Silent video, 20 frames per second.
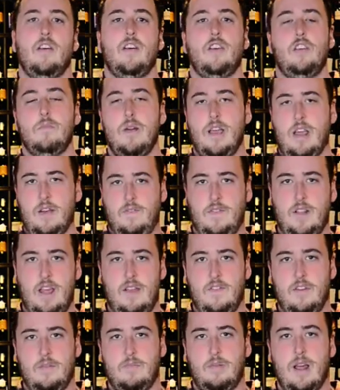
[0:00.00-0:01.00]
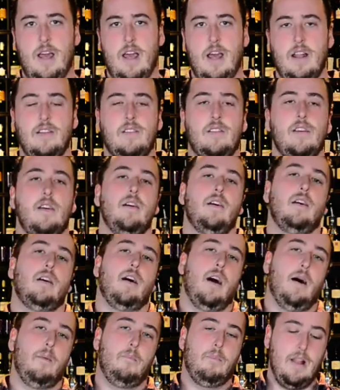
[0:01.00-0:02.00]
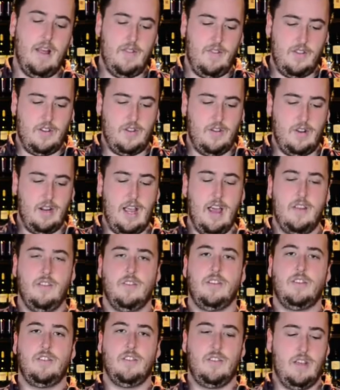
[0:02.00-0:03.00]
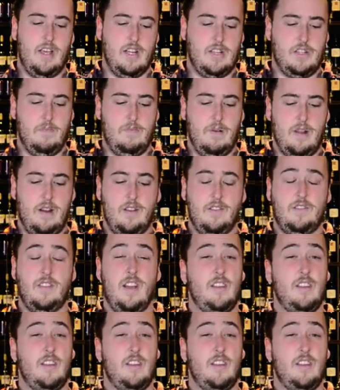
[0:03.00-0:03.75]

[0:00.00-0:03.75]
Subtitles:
You make a flavored blend, blend the two together until you get your bitters,